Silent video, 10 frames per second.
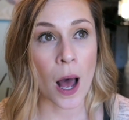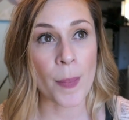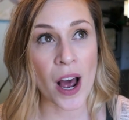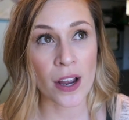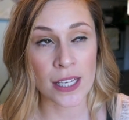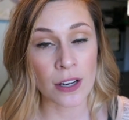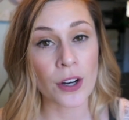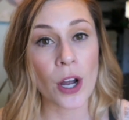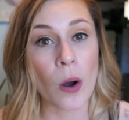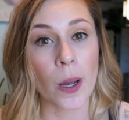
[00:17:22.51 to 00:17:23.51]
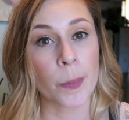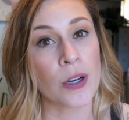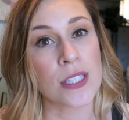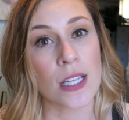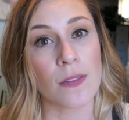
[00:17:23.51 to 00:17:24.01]
About a year ago, I
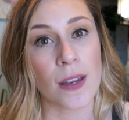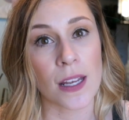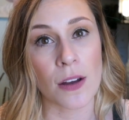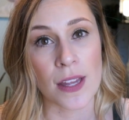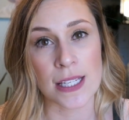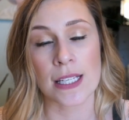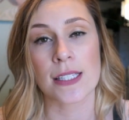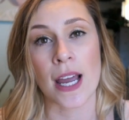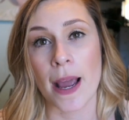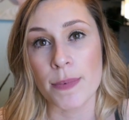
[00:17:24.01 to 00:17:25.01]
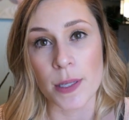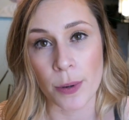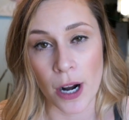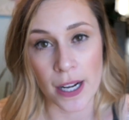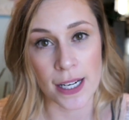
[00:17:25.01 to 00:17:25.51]
posted a video that says types of
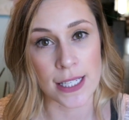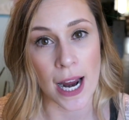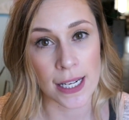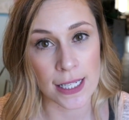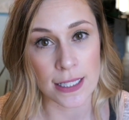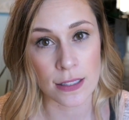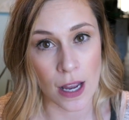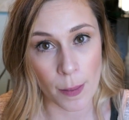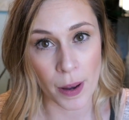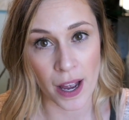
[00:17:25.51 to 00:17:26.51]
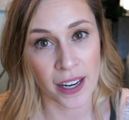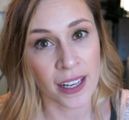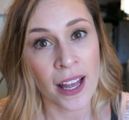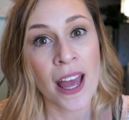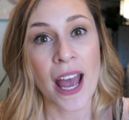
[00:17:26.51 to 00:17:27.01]
products I need to stop
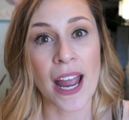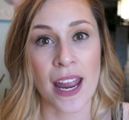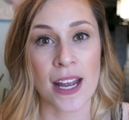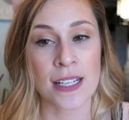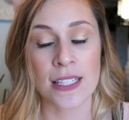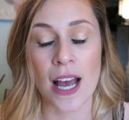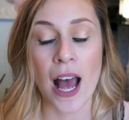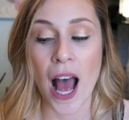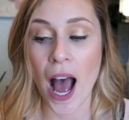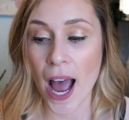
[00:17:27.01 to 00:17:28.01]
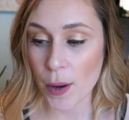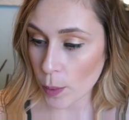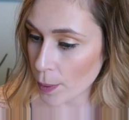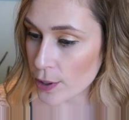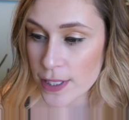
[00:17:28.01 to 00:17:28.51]
buying. And I
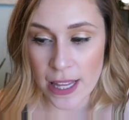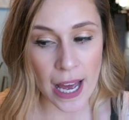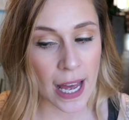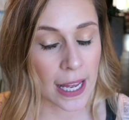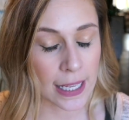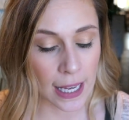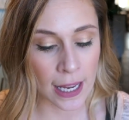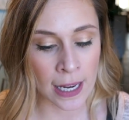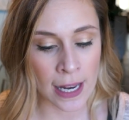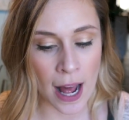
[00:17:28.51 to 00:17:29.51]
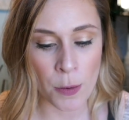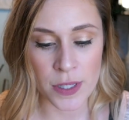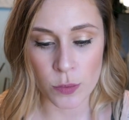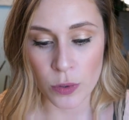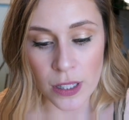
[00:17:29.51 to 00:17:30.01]
will post that again. It
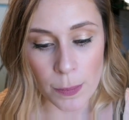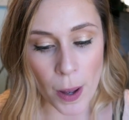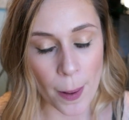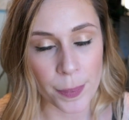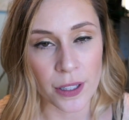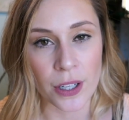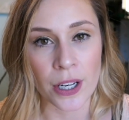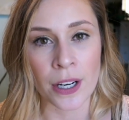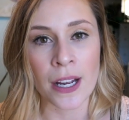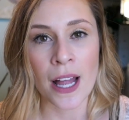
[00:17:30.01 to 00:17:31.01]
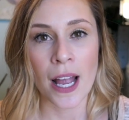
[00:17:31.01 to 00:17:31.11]
was really popular.